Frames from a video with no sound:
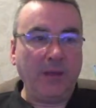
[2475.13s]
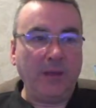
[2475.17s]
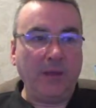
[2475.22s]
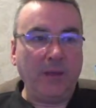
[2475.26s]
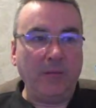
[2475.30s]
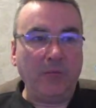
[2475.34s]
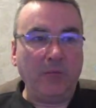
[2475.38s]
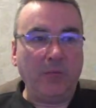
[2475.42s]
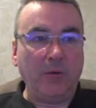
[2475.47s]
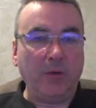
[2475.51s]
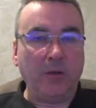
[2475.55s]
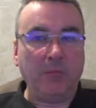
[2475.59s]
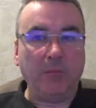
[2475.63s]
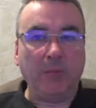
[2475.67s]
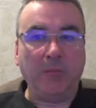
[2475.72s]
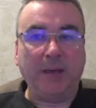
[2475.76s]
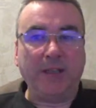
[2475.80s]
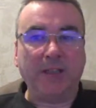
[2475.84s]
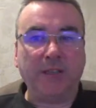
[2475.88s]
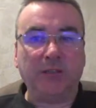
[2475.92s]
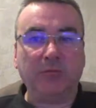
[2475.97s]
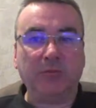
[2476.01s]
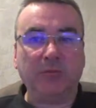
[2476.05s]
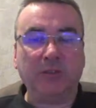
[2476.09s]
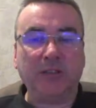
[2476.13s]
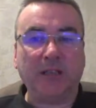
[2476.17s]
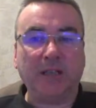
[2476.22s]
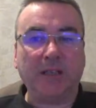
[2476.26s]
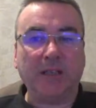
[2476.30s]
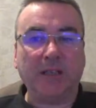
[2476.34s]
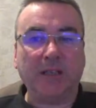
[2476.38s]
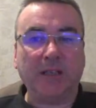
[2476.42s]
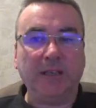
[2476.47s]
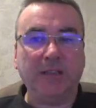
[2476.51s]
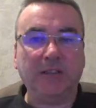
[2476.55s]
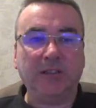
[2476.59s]
One of my mates was
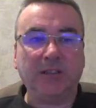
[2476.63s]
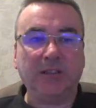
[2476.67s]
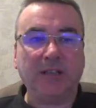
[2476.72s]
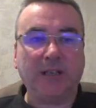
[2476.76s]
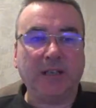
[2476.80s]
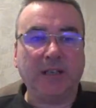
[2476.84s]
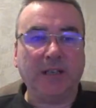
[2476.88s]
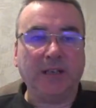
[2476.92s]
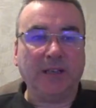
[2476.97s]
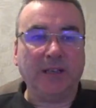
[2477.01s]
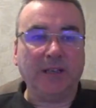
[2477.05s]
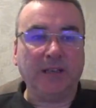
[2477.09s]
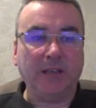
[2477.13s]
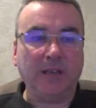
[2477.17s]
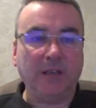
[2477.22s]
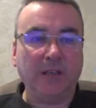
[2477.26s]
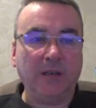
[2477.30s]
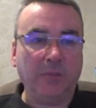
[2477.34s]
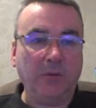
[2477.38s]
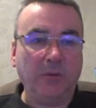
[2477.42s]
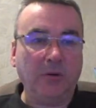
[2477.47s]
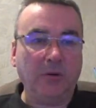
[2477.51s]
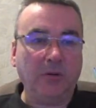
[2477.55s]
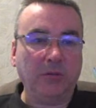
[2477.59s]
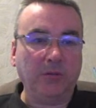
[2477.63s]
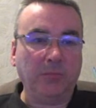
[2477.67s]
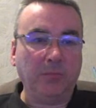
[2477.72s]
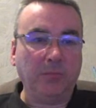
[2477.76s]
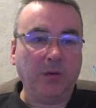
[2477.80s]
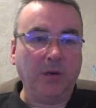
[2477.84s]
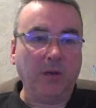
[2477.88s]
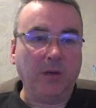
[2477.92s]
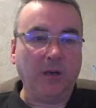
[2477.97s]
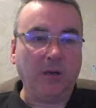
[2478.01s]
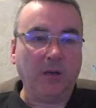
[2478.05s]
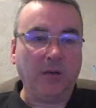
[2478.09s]
selling his second hand and I
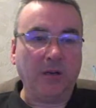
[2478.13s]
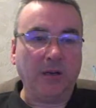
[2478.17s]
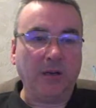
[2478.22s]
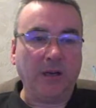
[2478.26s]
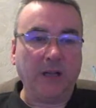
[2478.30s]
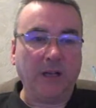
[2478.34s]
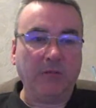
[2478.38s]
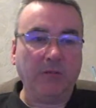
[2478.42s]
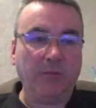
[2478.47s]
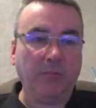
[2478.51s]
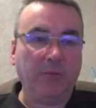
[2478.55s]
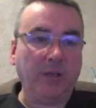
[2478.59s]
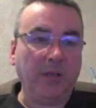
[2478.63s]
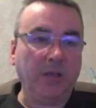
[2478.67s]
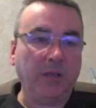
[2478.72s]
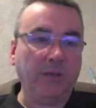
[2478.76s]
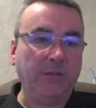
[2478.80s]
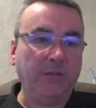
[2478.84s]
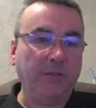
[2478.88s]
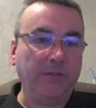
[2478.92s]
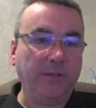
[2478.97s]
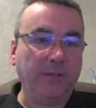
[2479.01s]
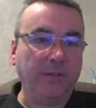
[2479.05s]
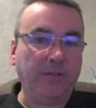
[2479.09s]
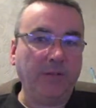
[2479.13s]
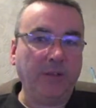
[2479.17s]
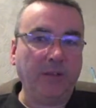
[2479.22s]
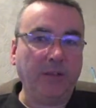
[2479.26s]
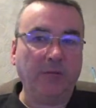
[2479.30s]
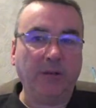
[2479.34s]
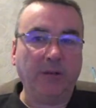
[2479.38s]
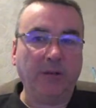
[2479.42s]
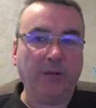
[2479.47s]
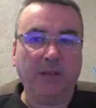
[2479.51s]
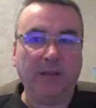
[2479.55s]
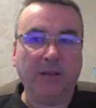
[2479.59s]
got an aqua brolly for 50 quid.